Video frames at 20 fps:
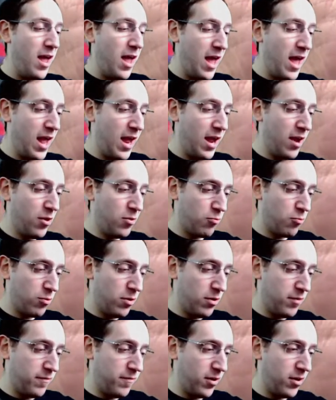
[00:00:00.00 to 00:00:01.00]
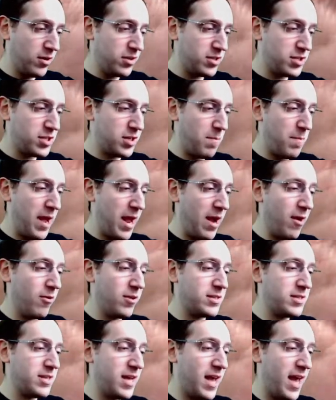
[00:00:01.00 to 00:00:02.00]
a Reverse
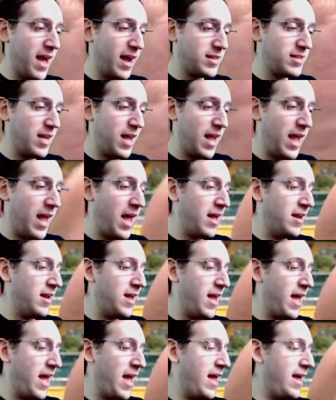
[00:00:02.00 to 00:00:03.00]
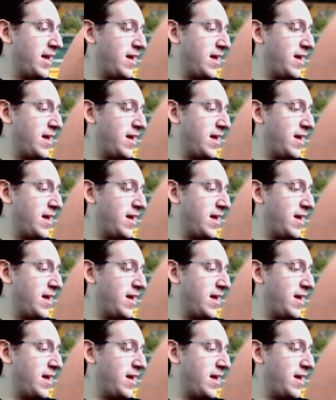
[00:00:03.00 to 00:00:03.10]
Parasect, and a